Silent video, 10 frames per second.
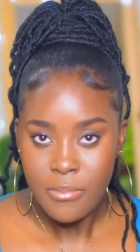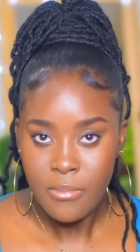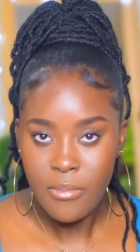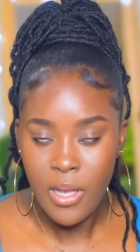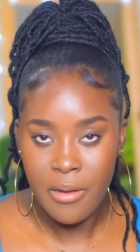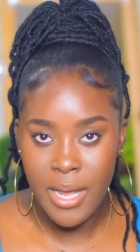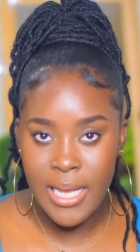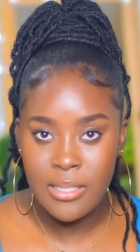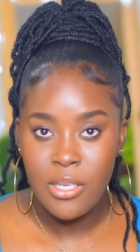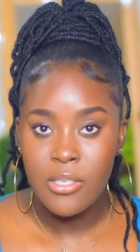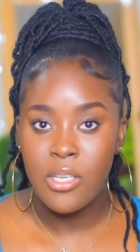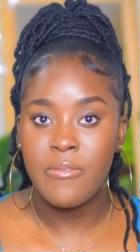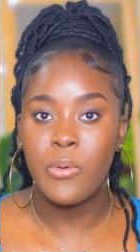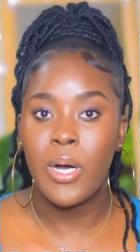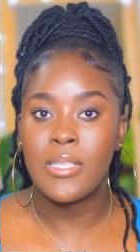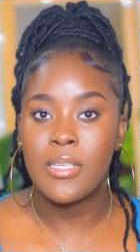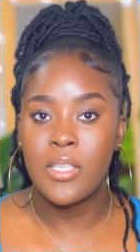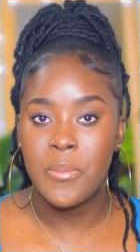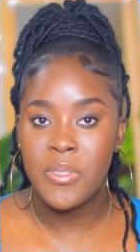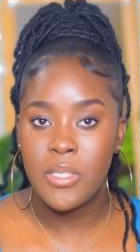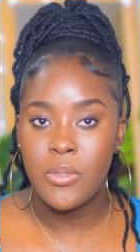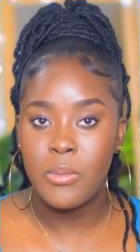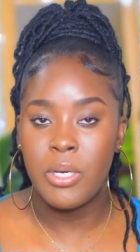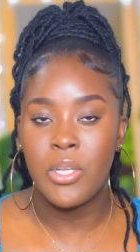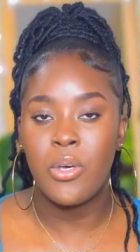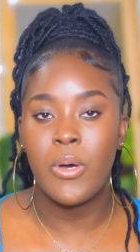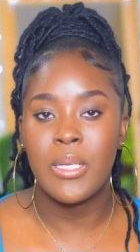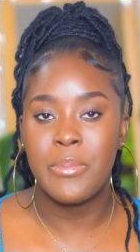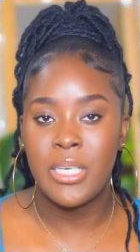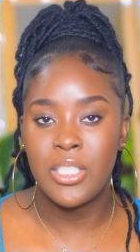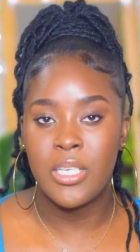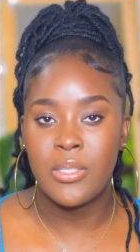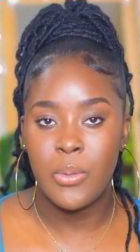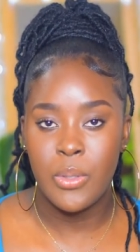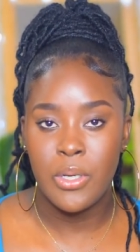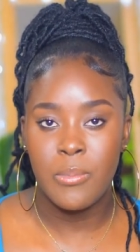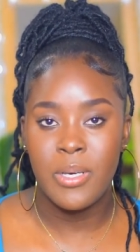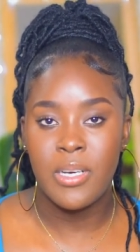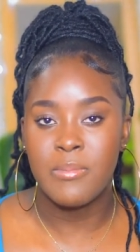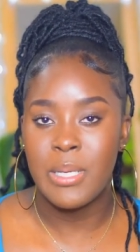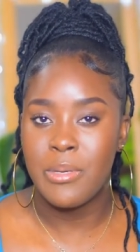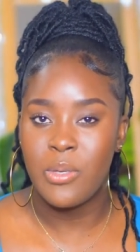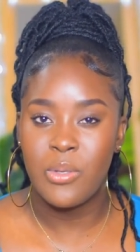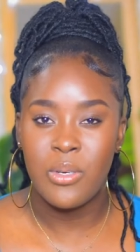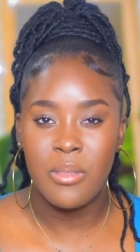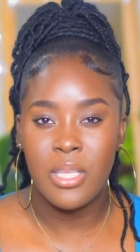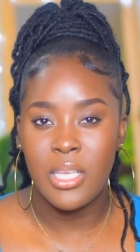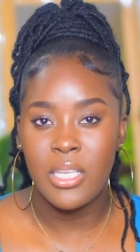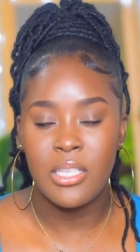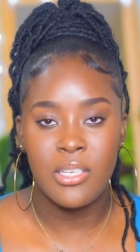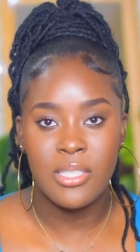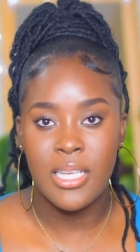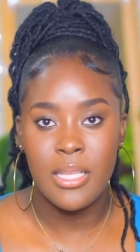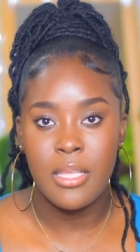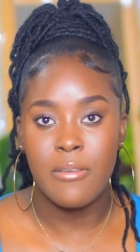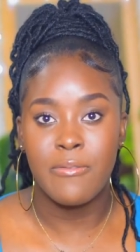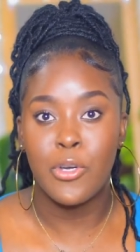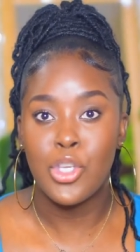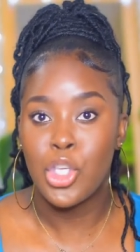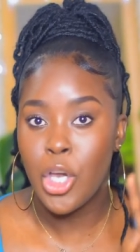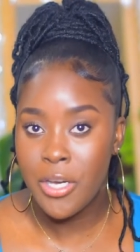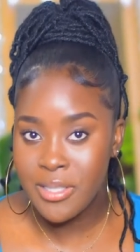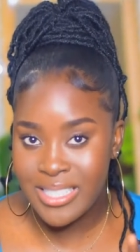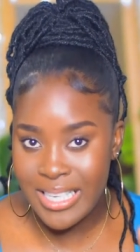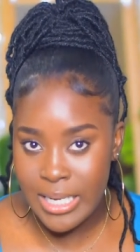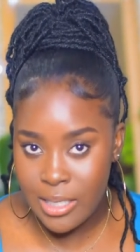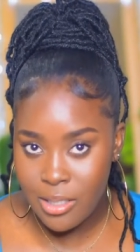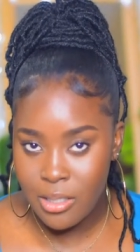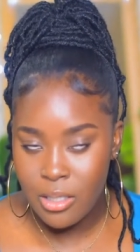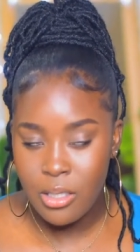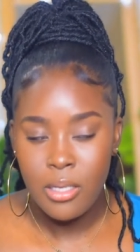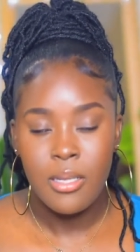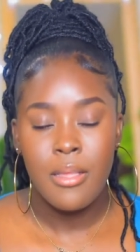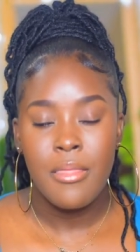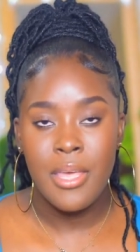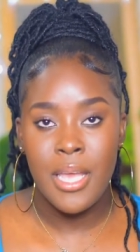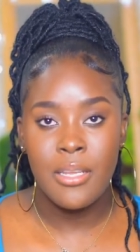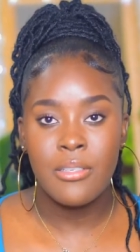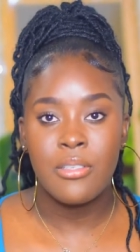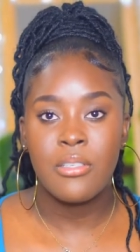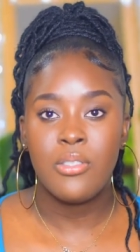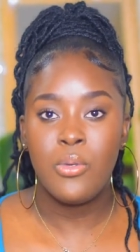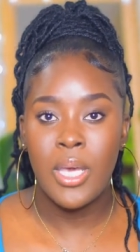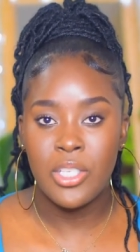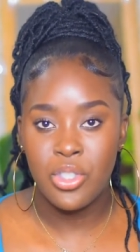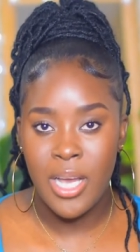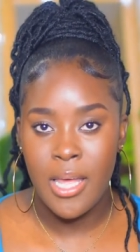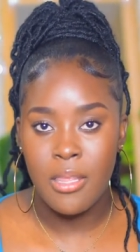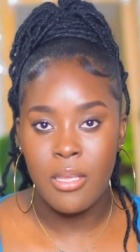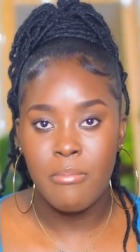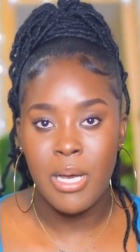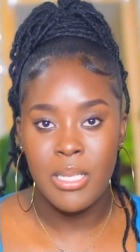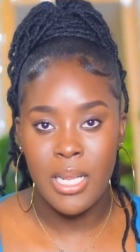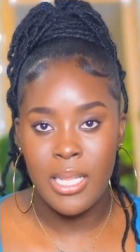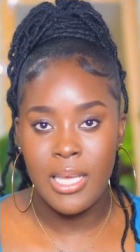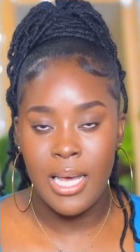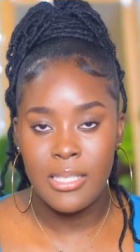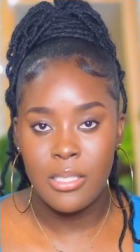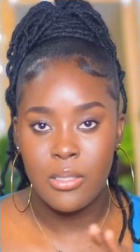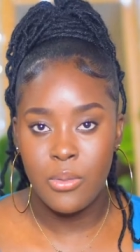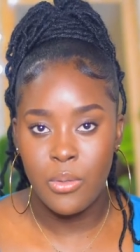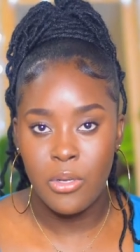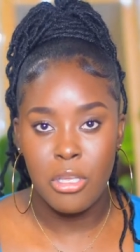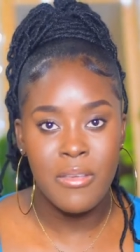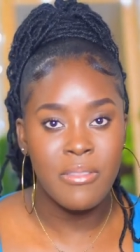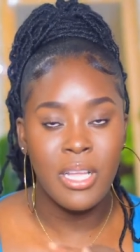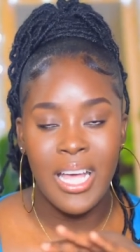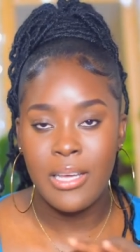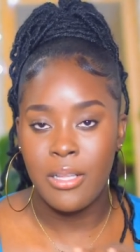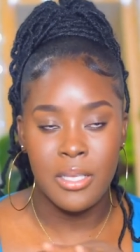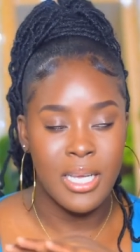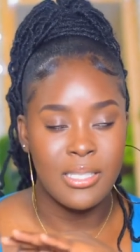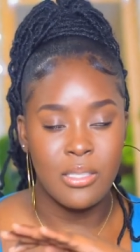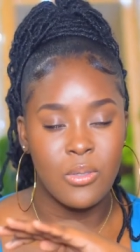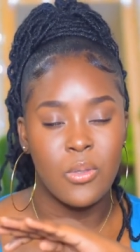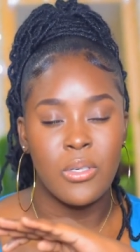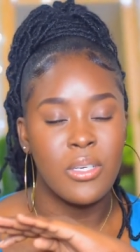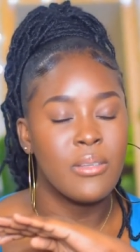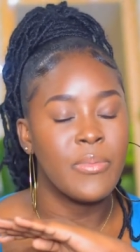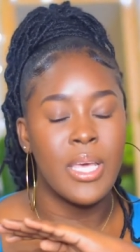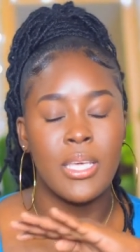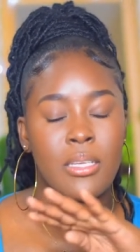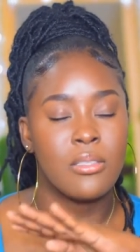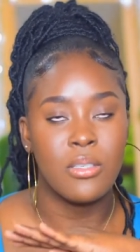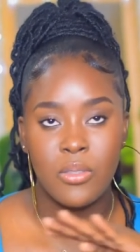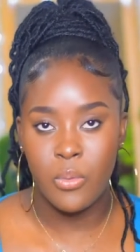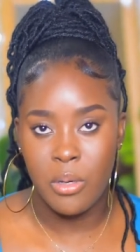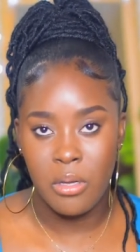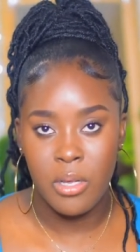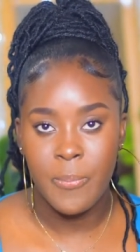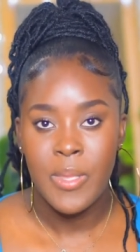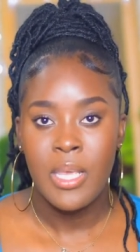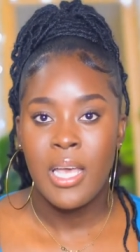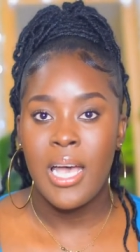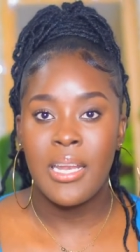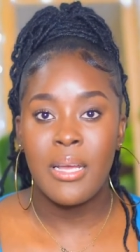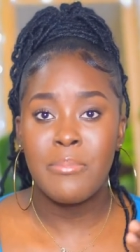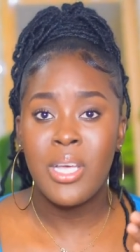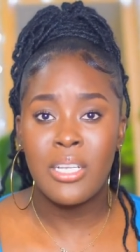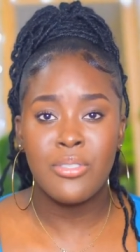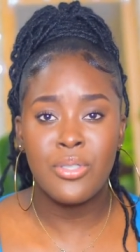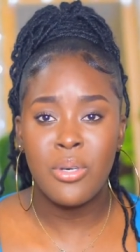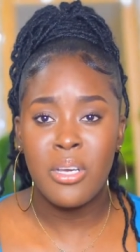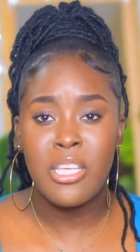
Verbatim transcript: alright so if you want a substitute but you don't want pha toner because maybe you don't think it does anything for your skin then you can try the mandelic acid toner if the glycolic acid toner like doesn't work and i'm not sure if